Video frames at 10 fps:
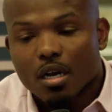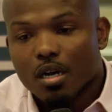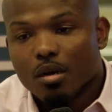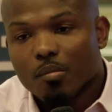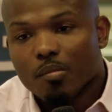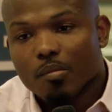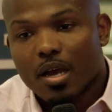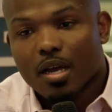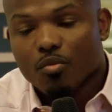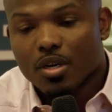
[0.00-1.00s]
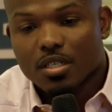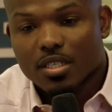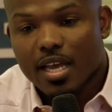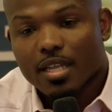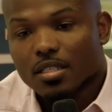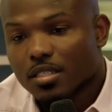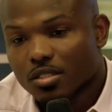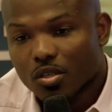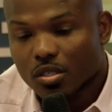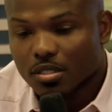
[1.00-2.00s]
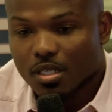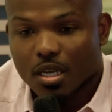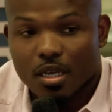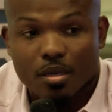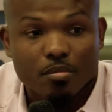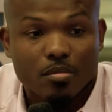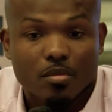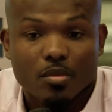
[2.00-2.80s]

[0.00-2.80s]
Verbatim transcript: Um, I run into athletes all the time.